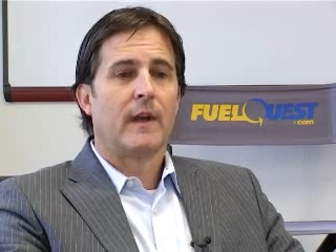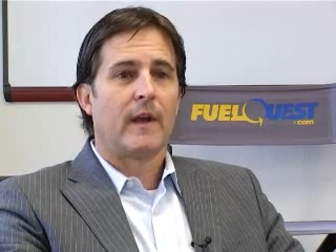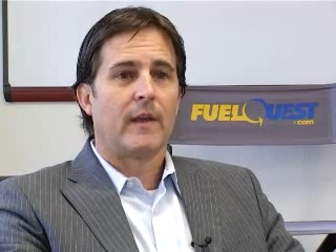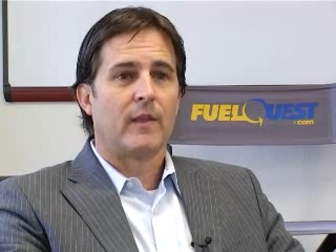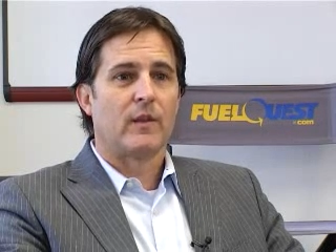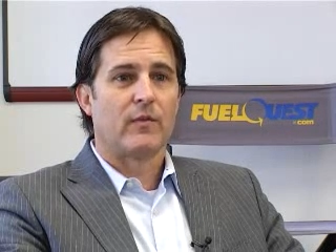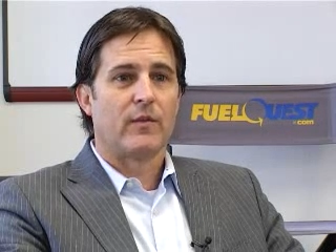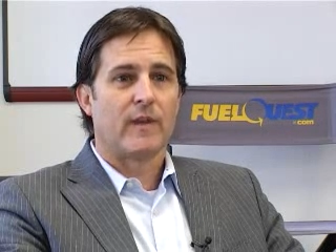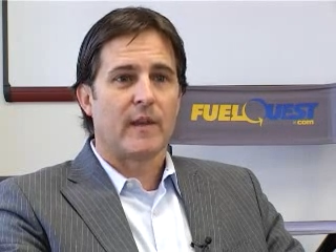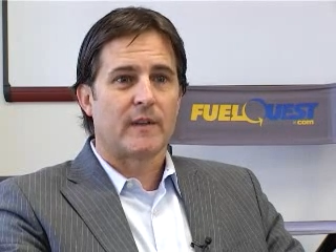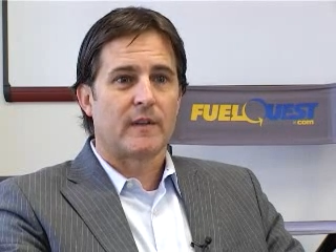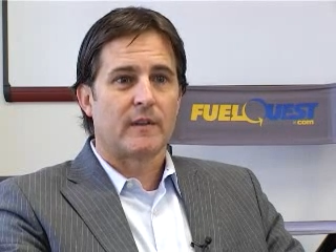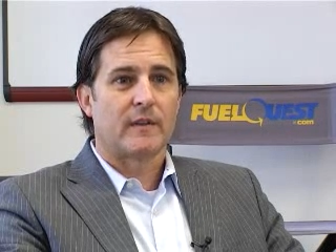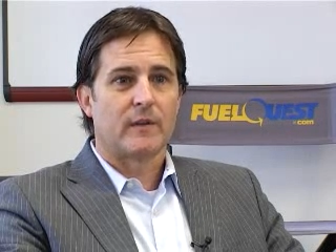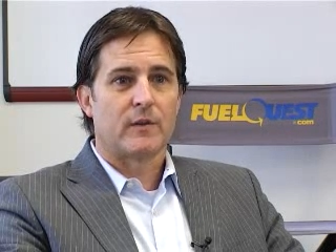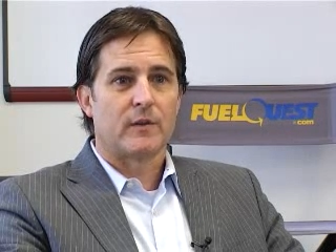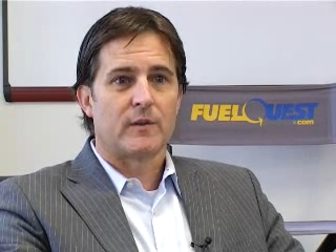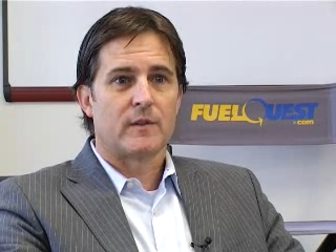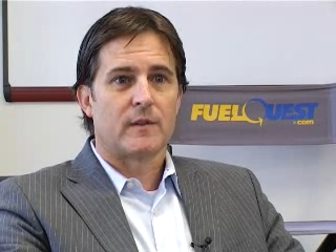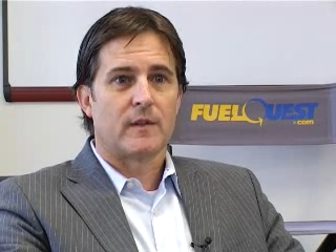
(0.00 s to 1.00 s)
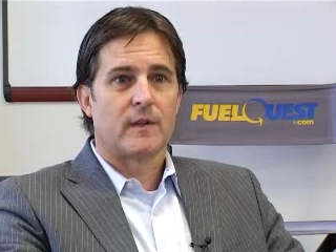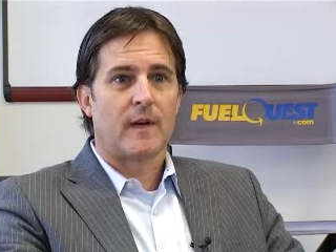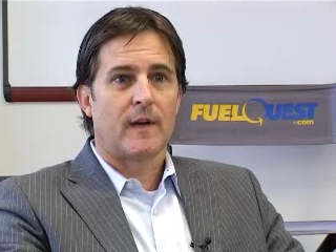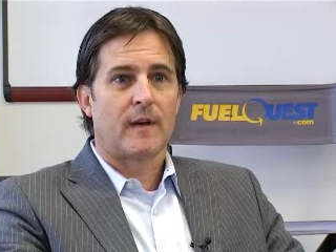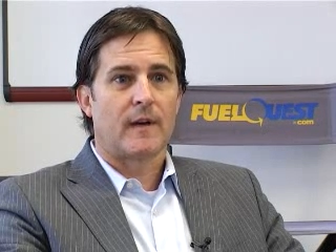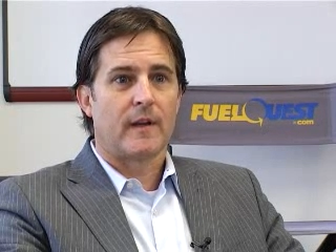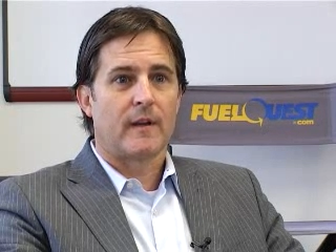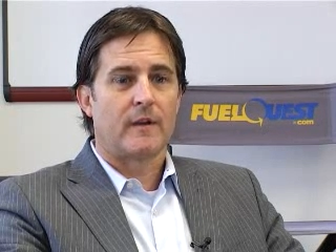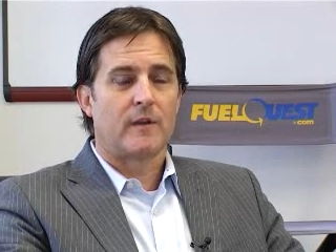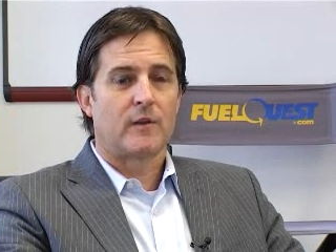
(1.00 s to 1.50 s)
And the fact that there's
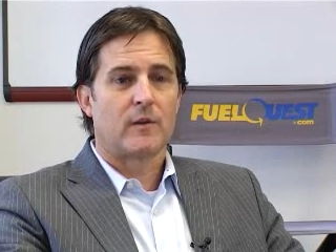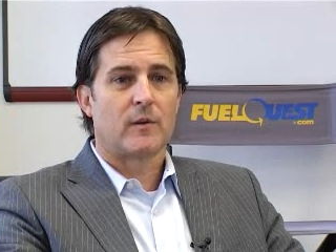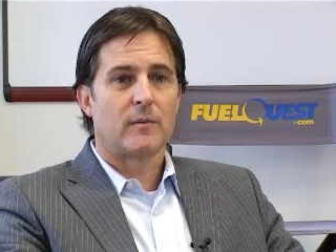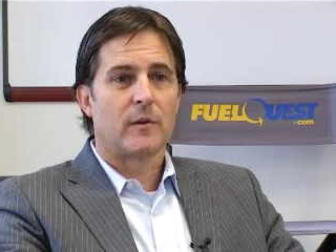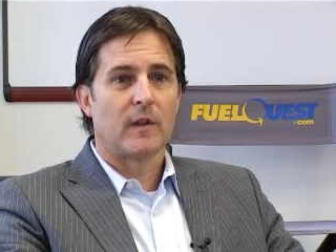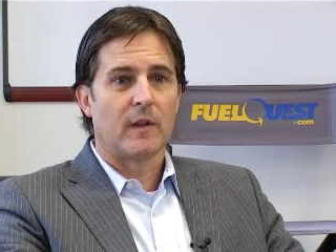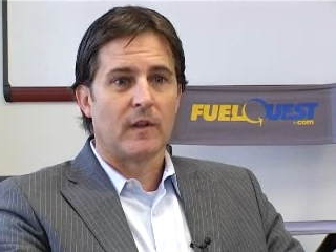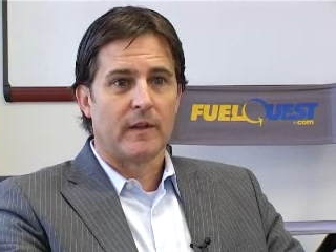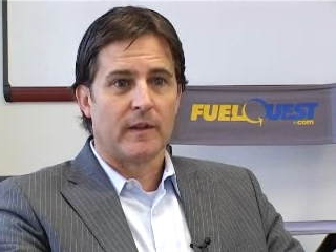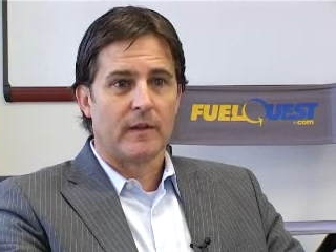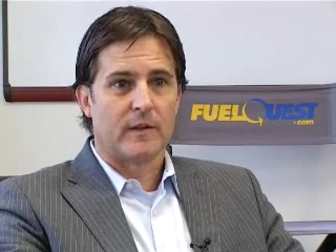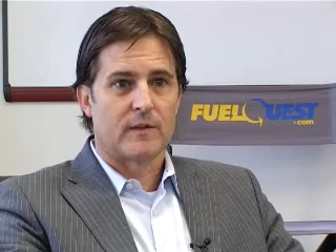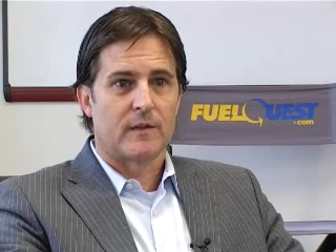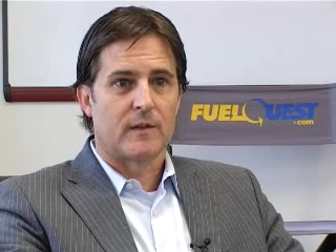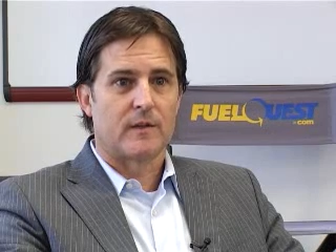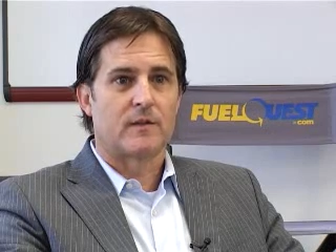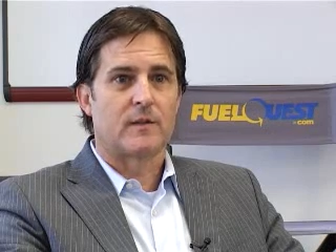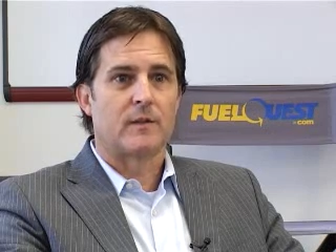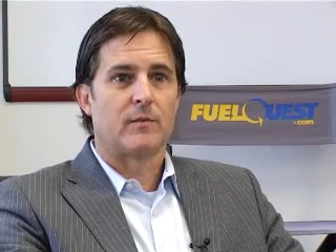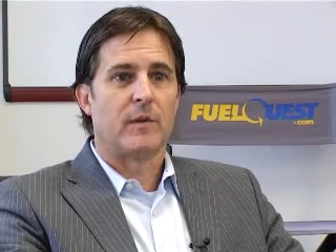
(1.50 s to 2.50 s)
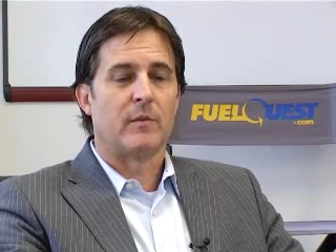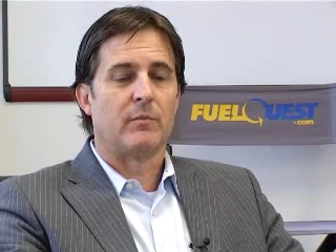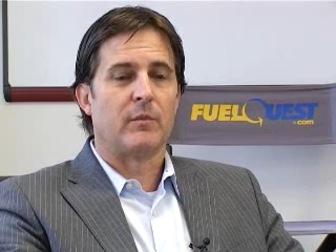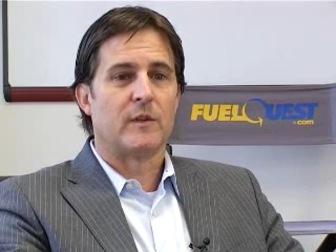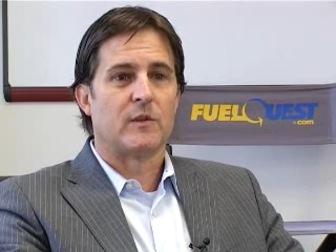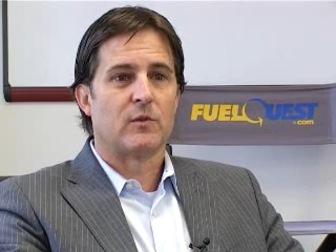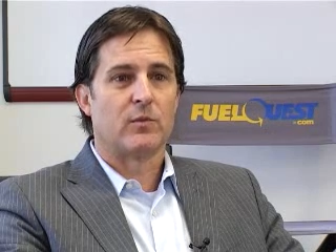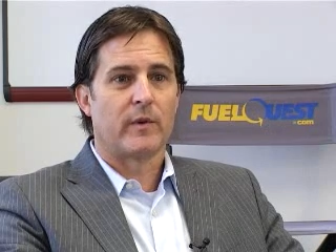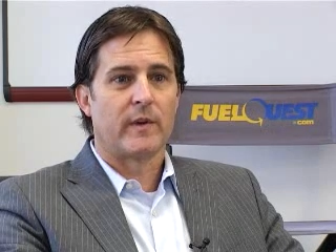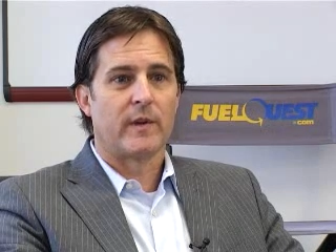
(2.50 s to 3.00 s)
not a terminaling system in
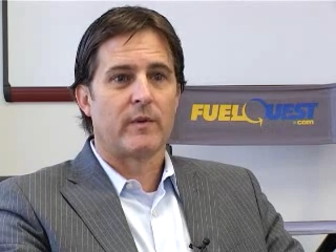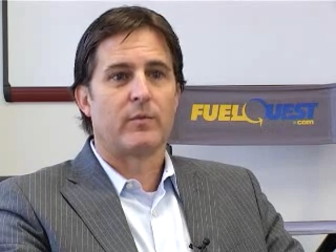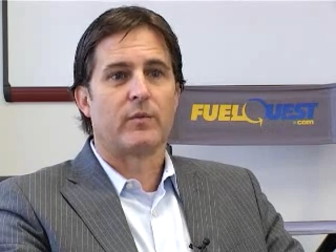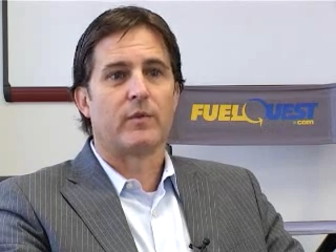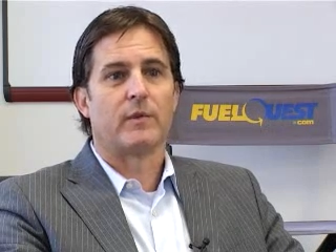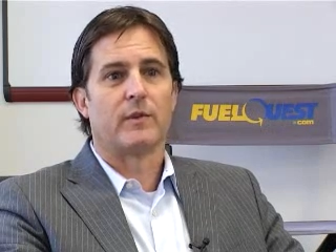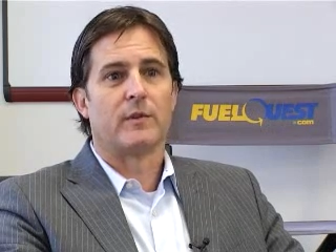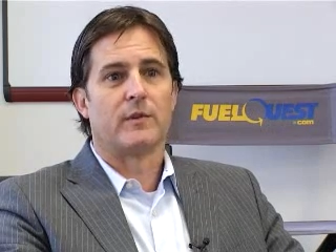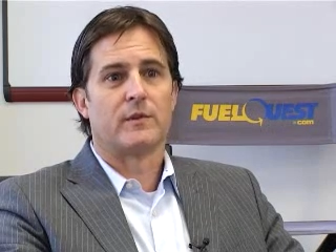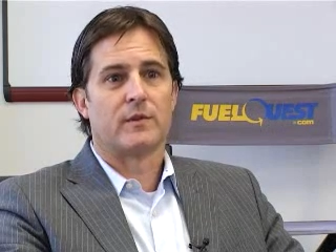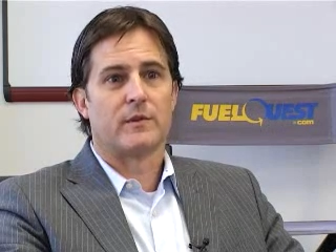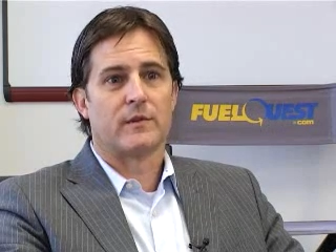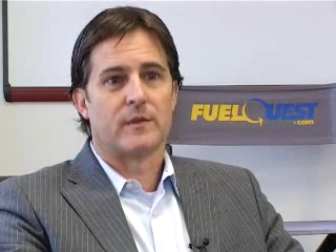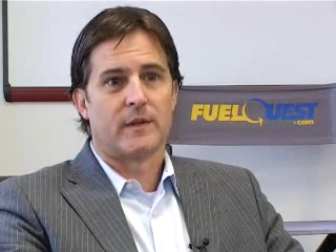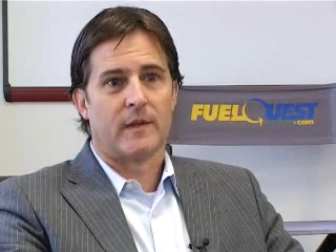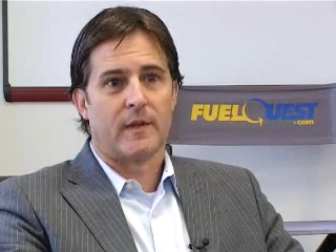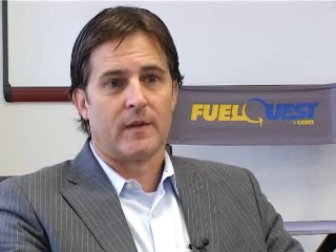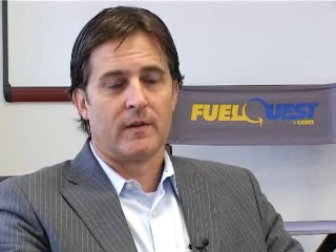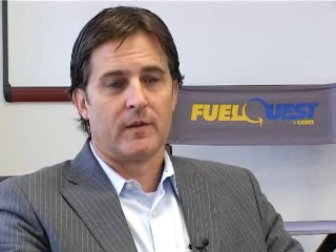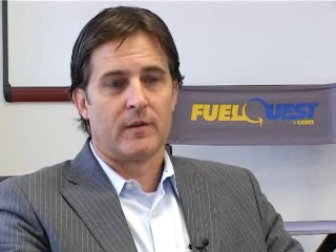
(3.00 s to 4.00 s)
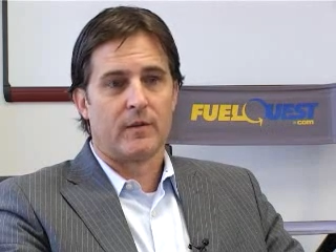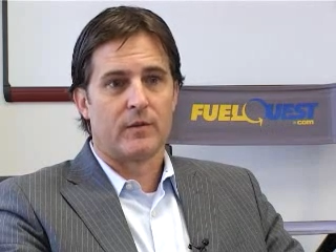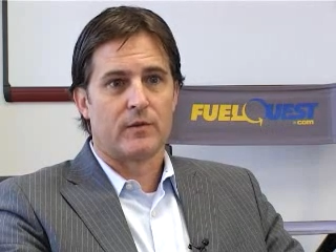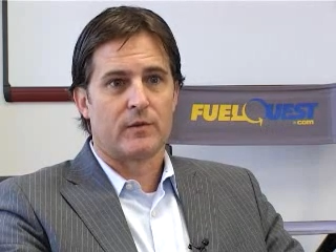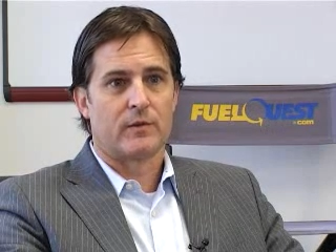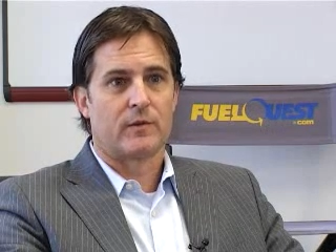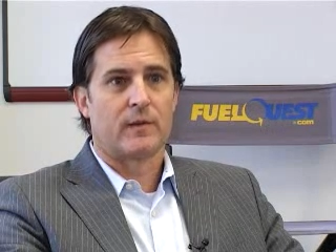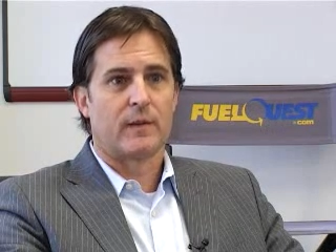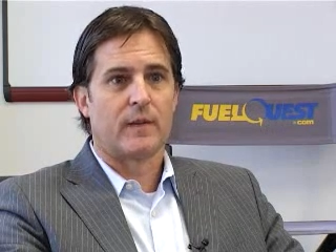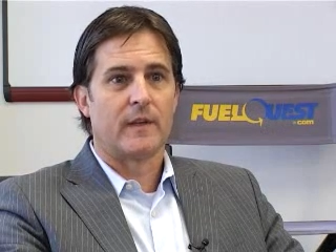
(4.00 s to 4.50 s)
between producers and end
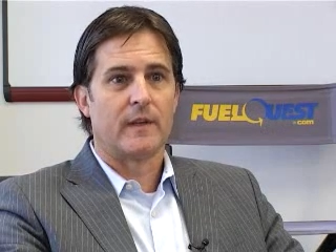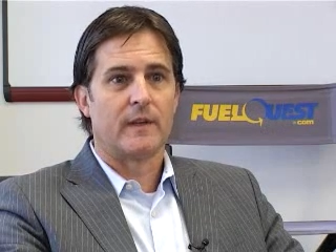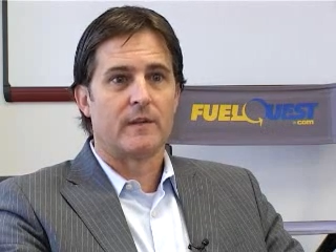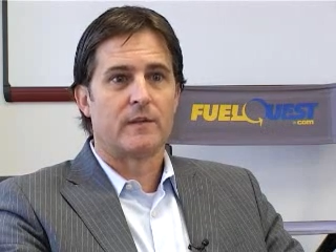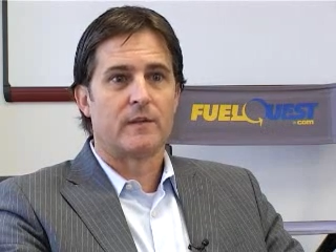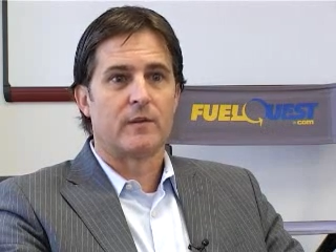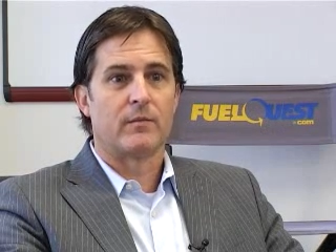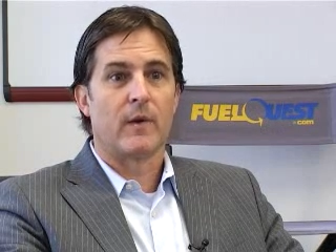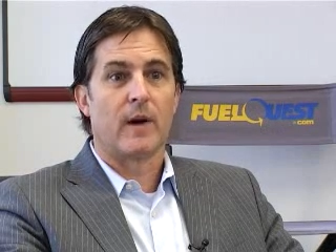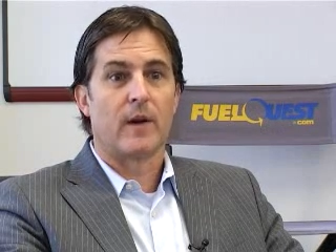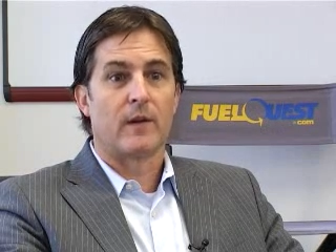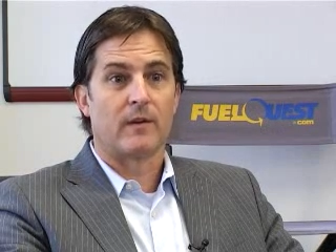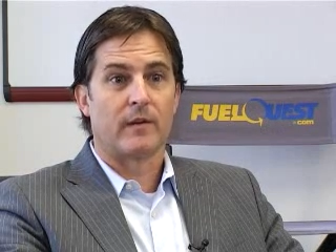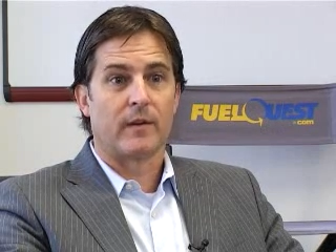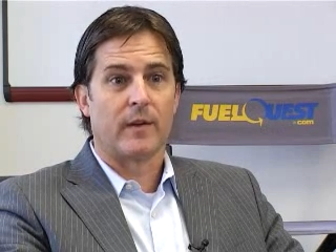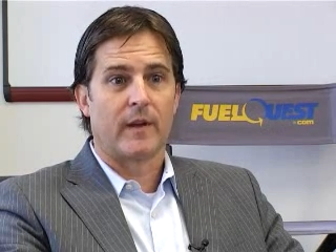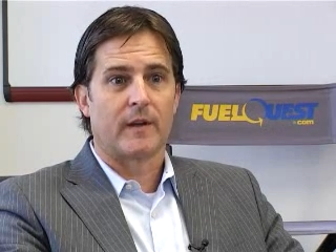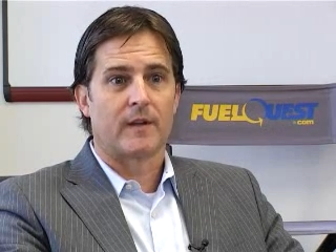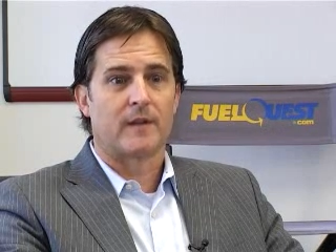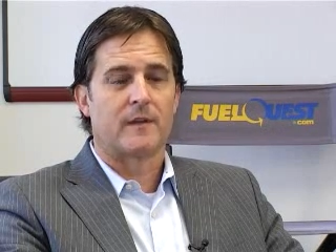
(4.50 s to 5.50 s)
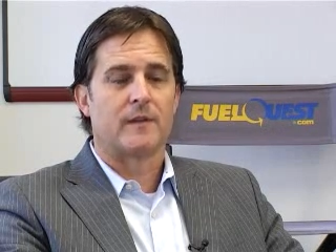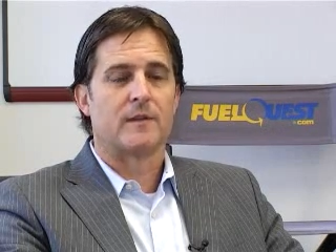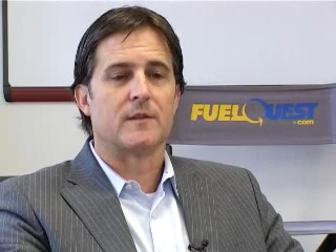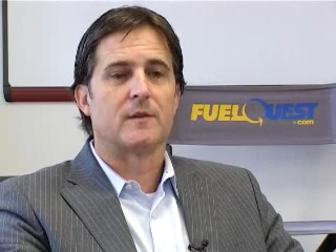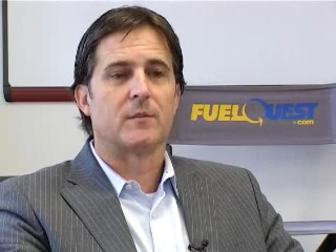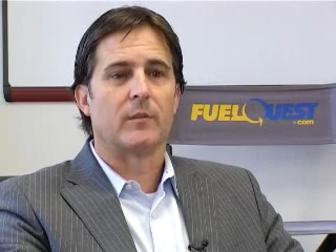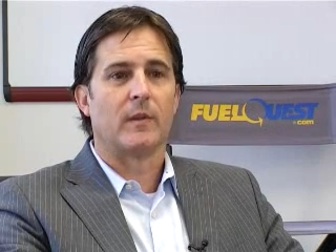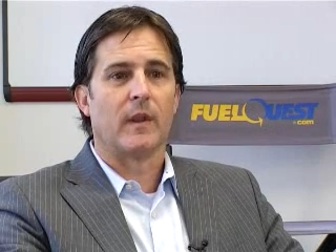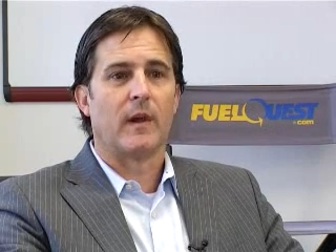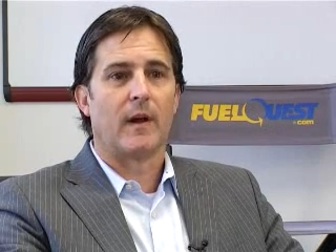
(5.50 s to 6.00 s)
users leads to bottlenecks in
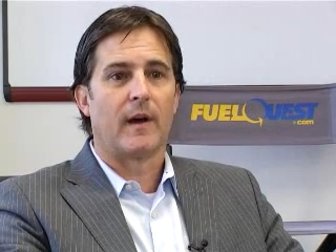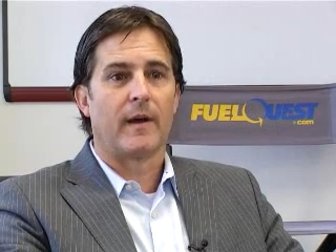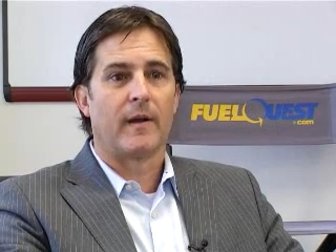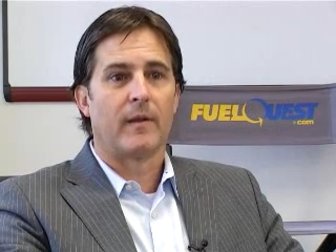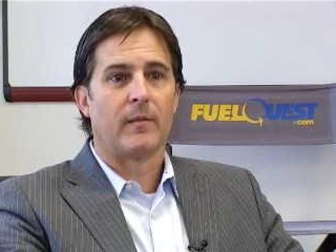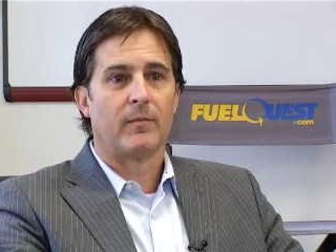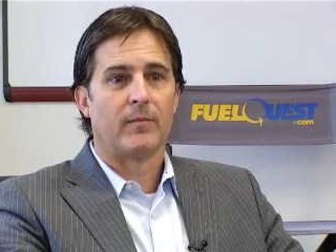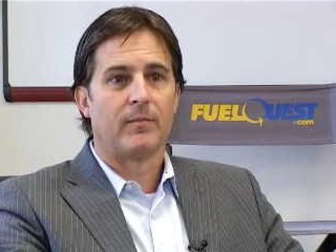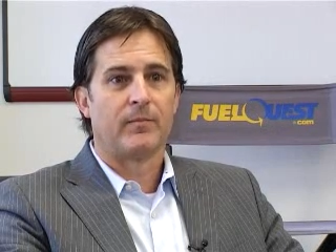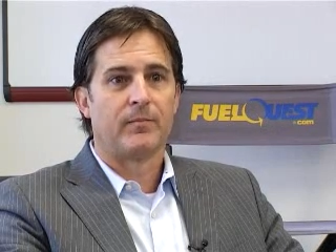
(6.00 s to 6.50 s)
supply.